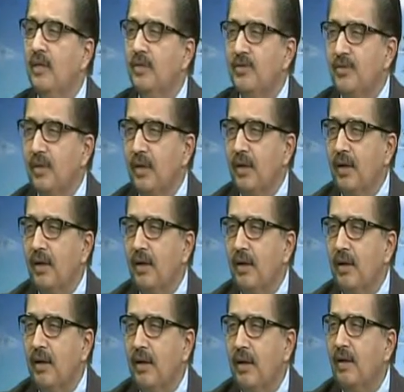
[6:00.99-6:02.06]
of struggle,
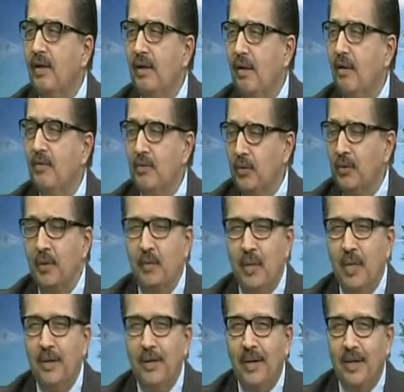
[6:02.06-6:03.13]
and of course there are
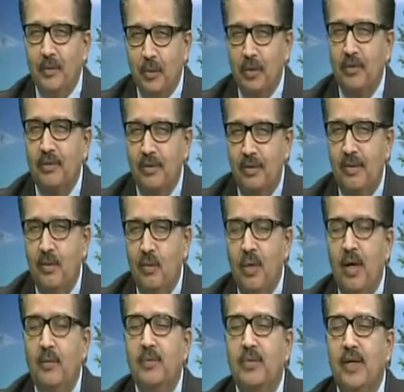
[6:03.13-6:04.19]
many kinds, but the
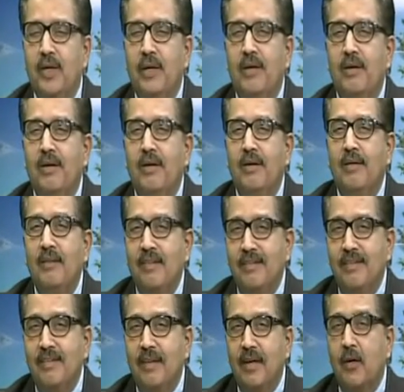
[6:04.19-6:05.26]
way I am saying it,
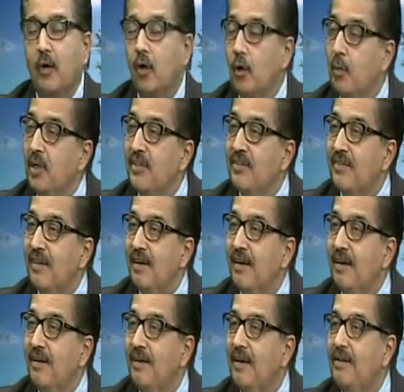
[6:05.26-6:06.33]
this is an economic
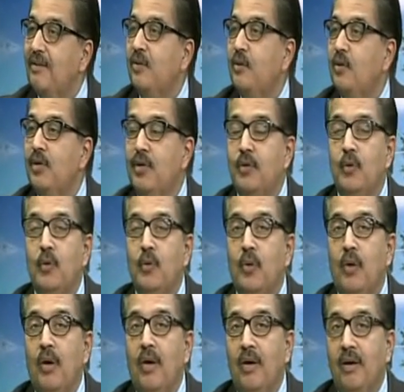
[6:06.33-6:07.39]
struggle that you need
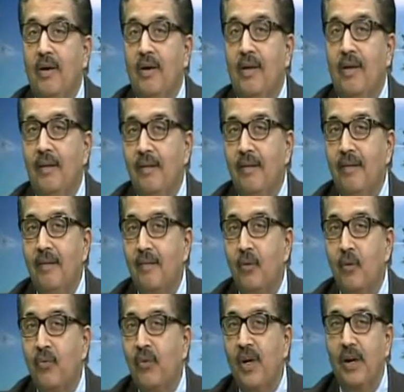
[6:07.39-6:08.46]
to
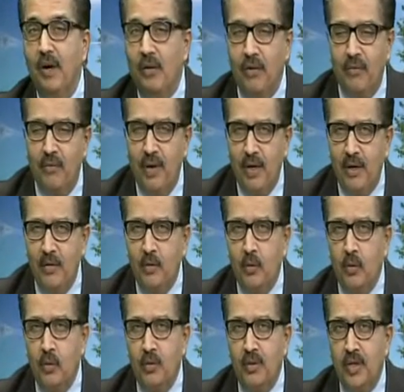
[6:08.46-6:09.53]
figure out a way
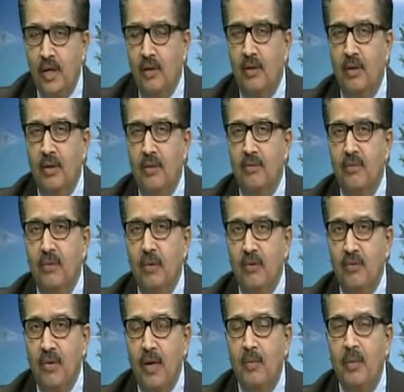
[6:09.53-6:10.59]
to take care of
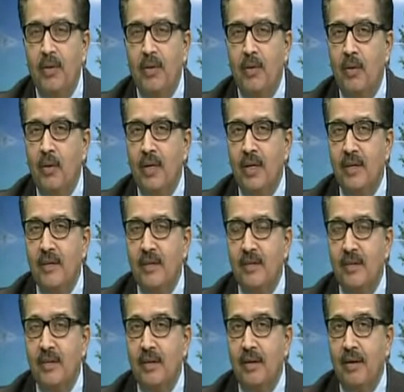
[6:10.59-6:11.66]
your family, your needs,
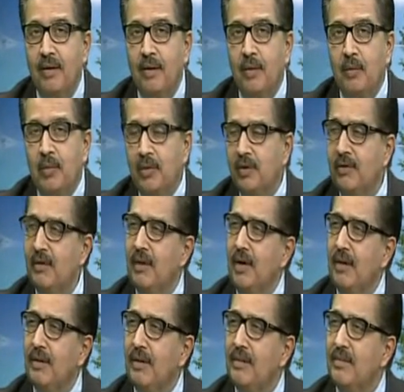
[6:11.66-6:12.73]
etc. But there is
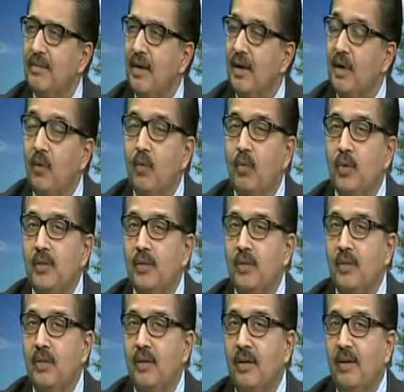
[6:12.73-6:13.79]
another struggle
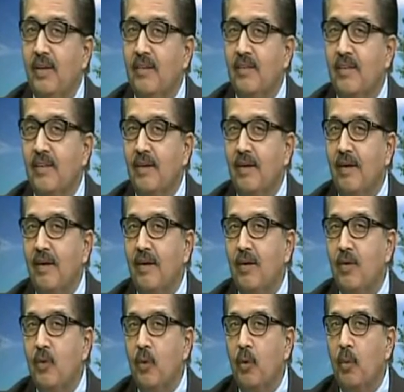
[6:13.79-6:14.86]
which is
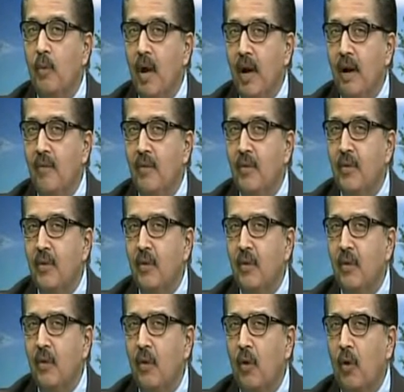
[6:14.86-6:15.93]
in your mind, which is
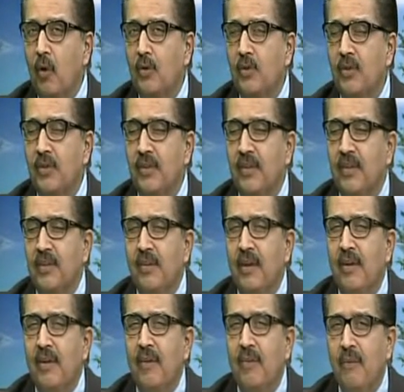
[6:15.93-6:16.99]
in your consciousness,
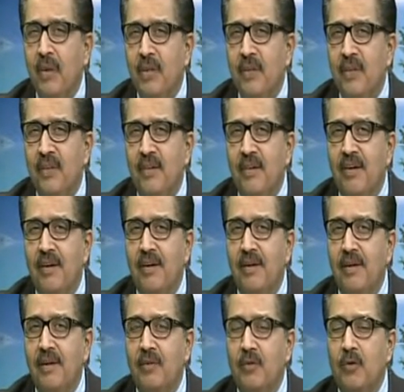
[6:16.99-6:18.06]
which is
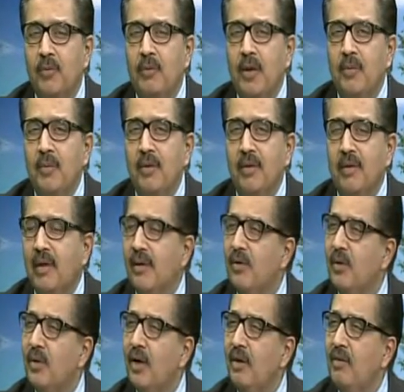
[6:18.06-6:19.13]
related to the memory
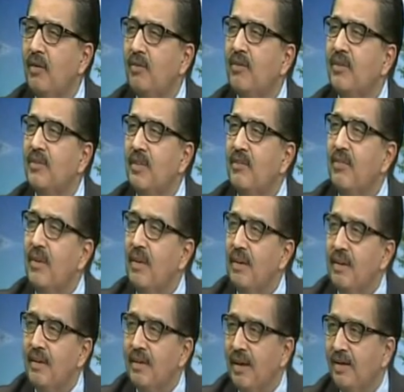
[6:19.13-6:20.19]
that you have of the
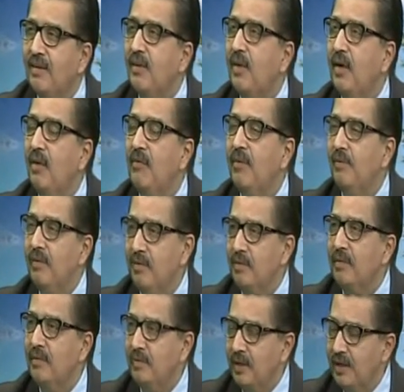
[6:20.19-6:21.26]
suffering that you have and
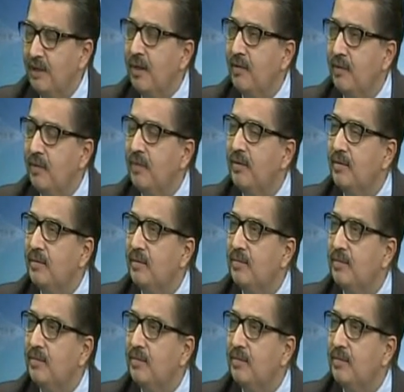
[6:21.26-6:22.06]
encountered. That's why